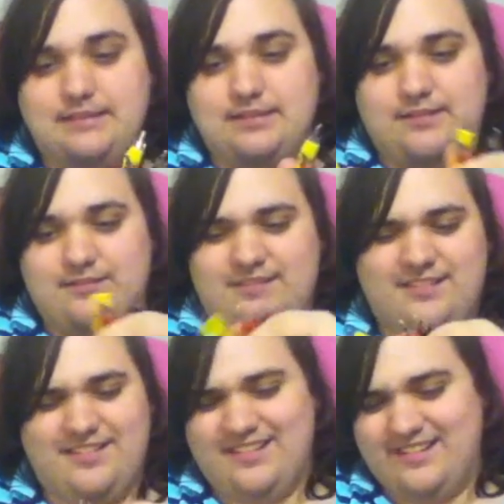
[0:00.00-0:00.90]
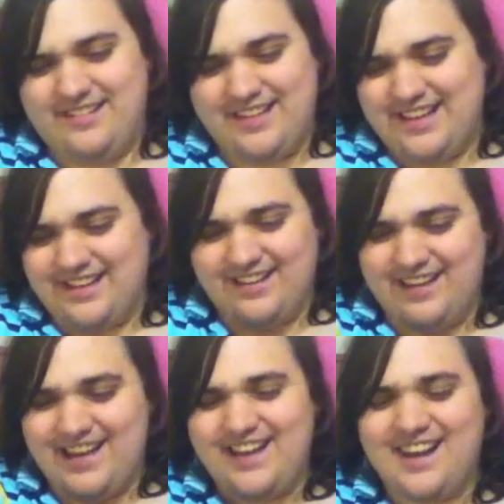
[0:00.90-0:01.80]
So,
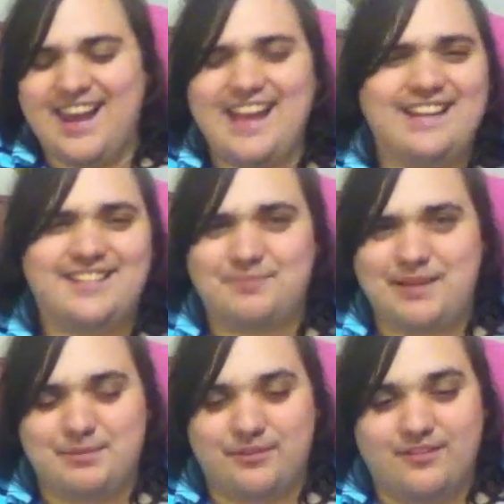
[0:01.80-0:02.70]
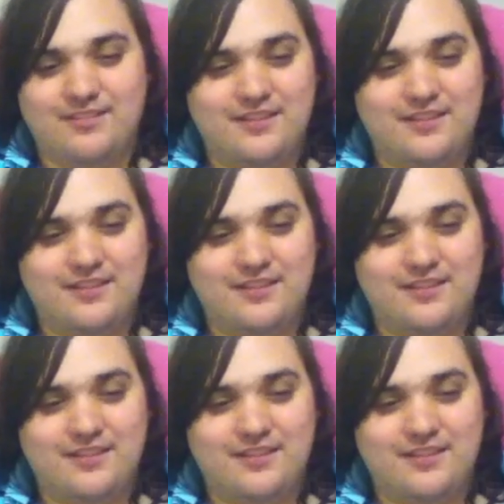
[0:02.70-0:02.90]
it's late, people.